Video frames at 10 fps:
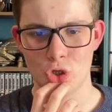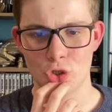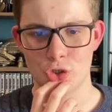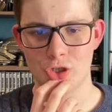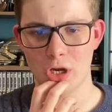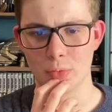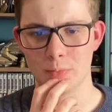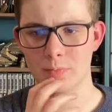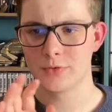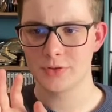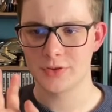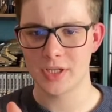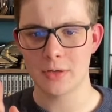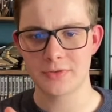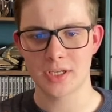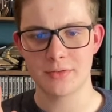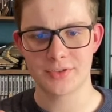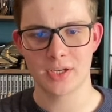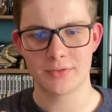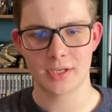so, so, so,
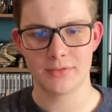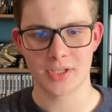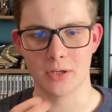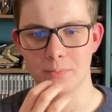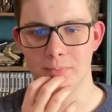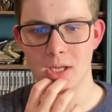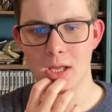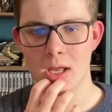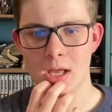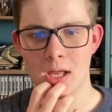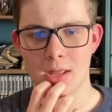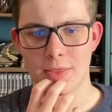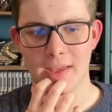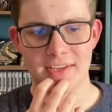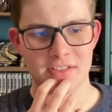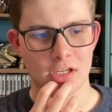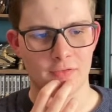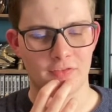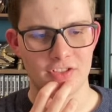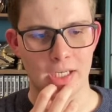so, so, so. That is
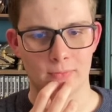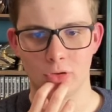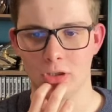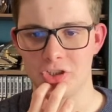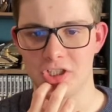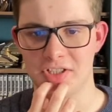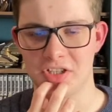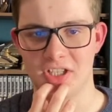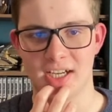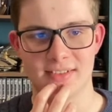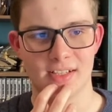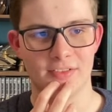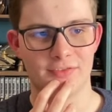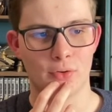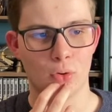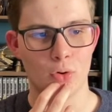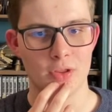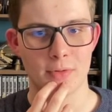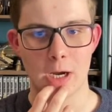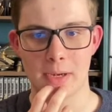enough general chitter chatter for
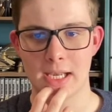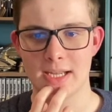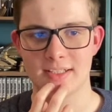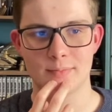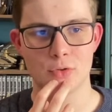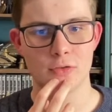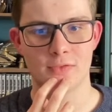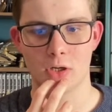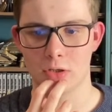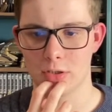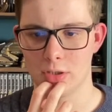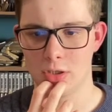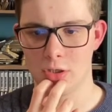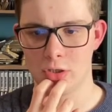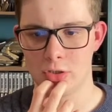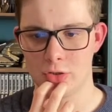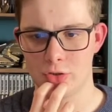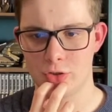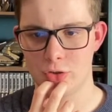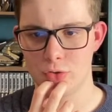the moment. Let's move on
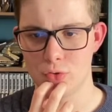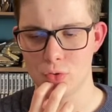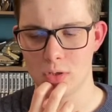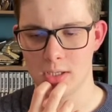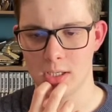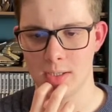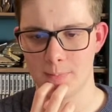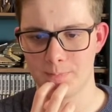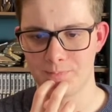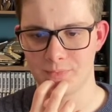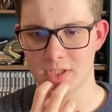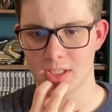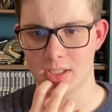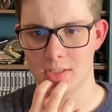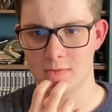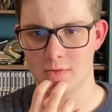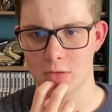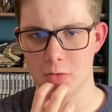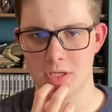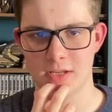to um,
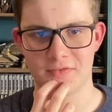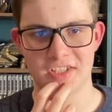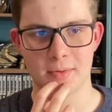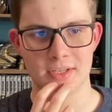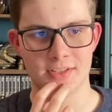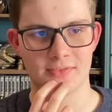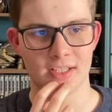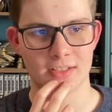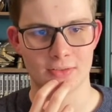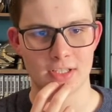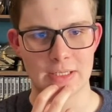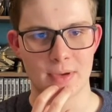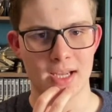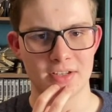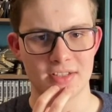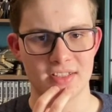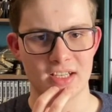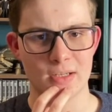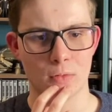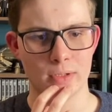looking for some of these figures on eBay, just
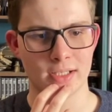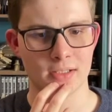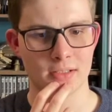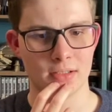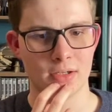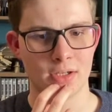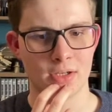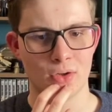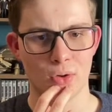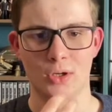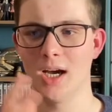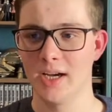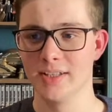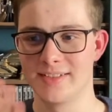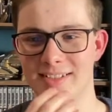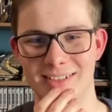seeing what we can or can't